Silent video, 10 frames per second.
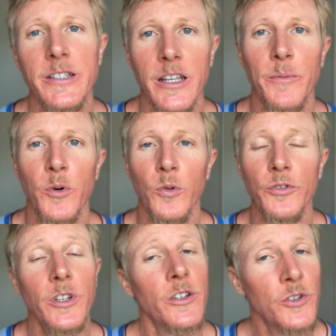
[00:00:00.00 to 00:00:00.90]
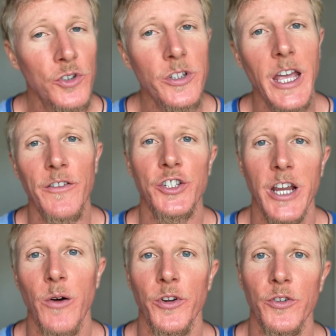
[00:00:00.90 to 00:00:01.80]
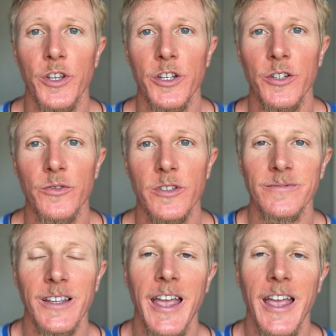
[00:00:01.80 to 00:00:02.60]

center pools usually have a shower you can use.